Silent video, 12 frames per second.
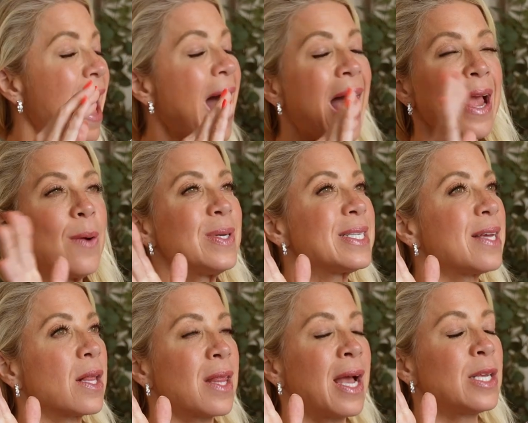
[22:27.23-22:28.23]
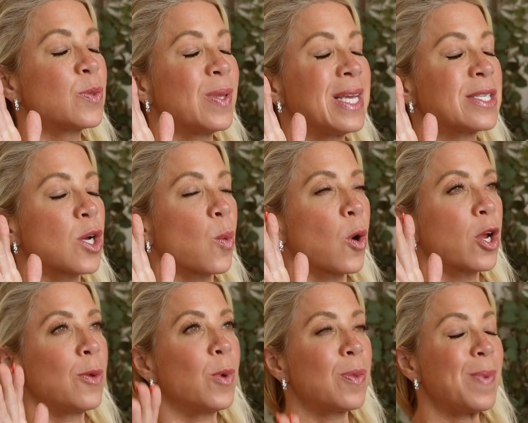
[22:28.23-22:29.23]
I always tell clients when they start
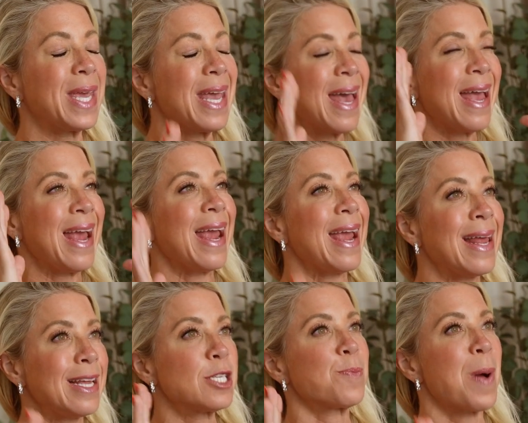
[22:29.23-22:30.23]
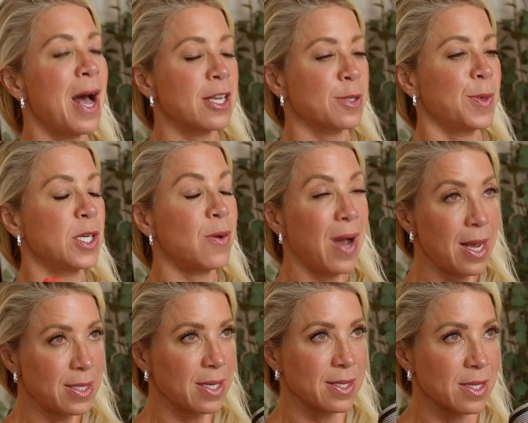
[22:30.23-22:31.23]
working with me, it is possible, you
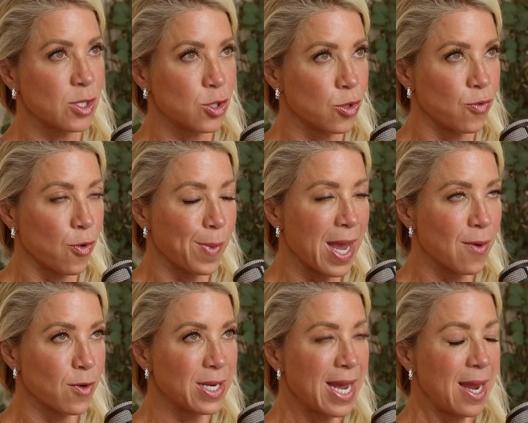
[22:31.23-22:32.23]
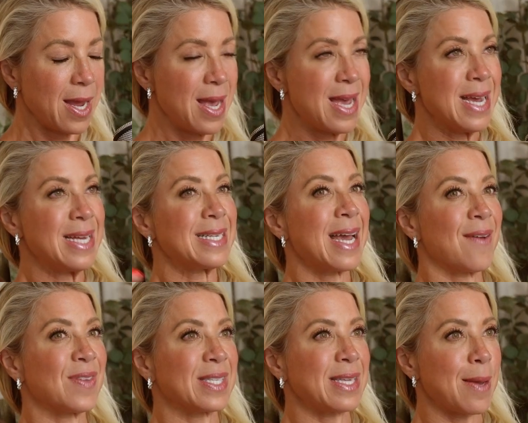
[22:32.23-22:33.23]
guys, because this is true for me every day, to
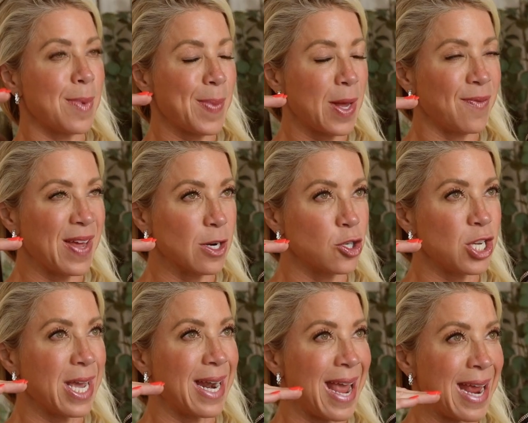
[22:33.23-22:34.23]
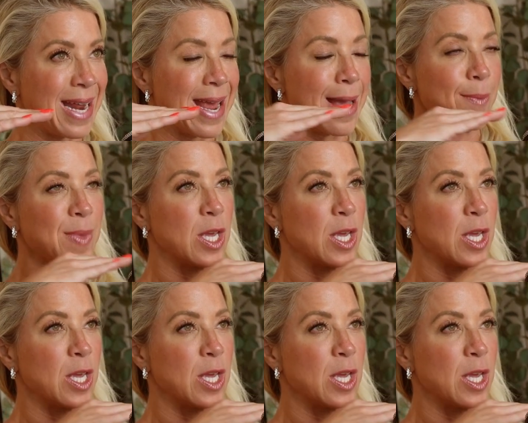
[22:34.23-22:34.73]
have the same amount of energy at 8 a.m.